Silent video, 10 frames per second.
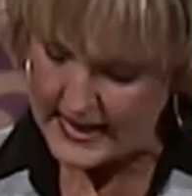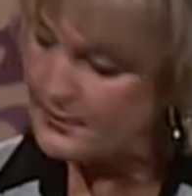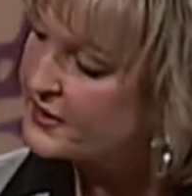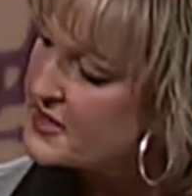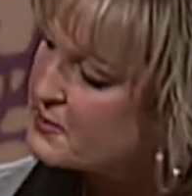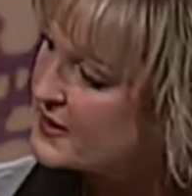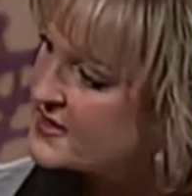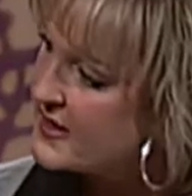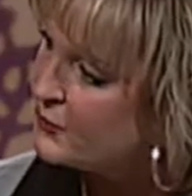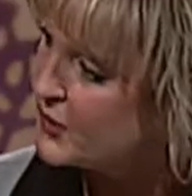Please
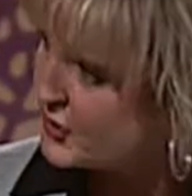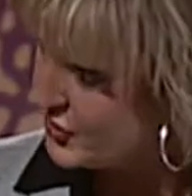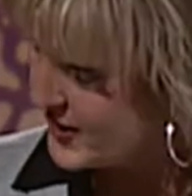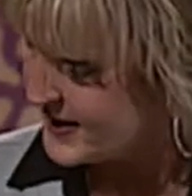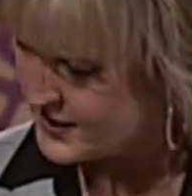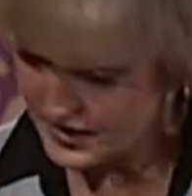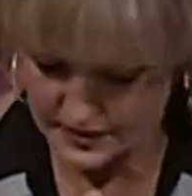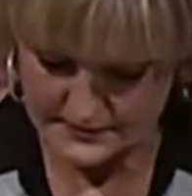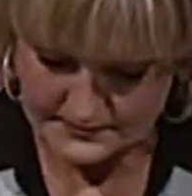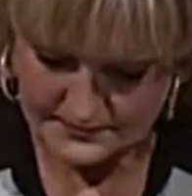buzz in with your answer.